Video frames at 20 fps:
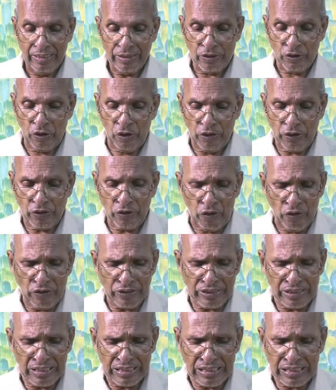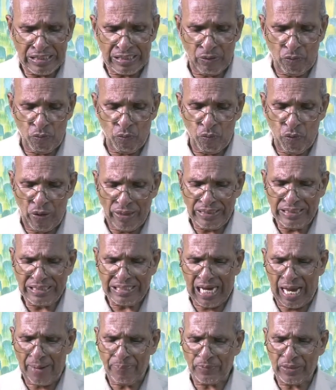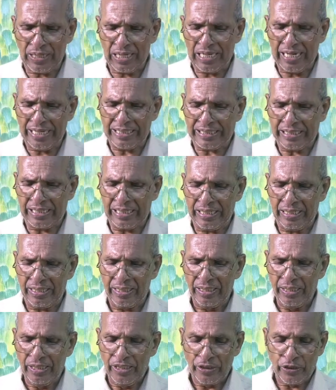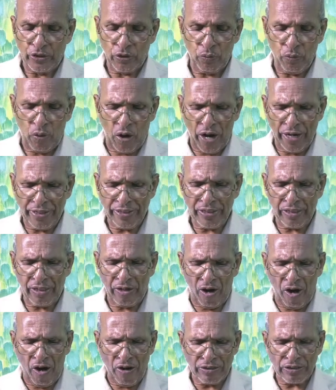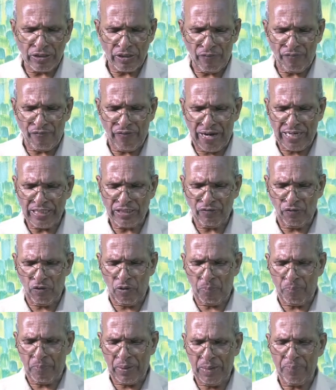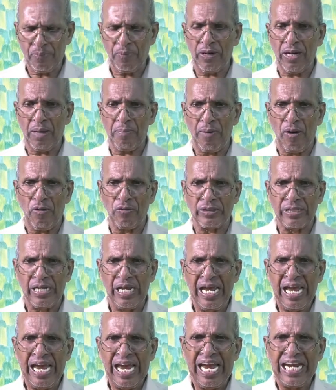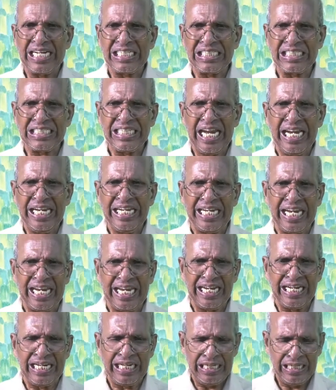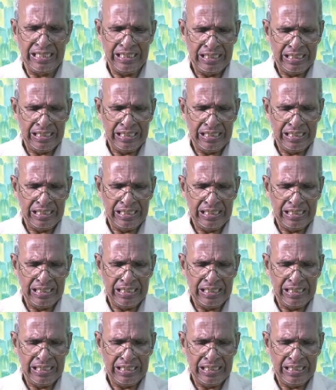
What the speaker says: John wrote this one chapter letter to warn God's faithful people about extending